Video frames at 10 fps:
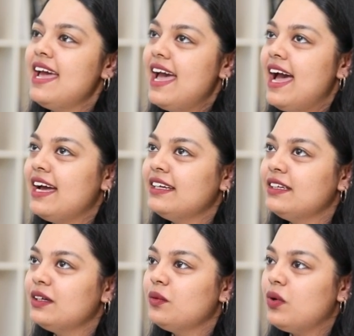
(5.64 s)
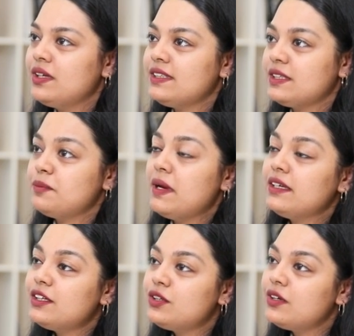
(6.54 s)
And what is
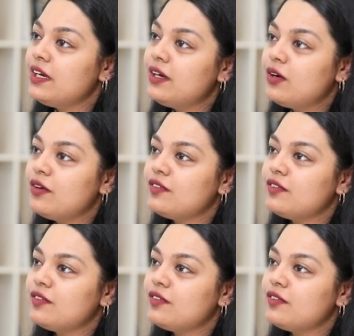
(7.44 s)
expected today of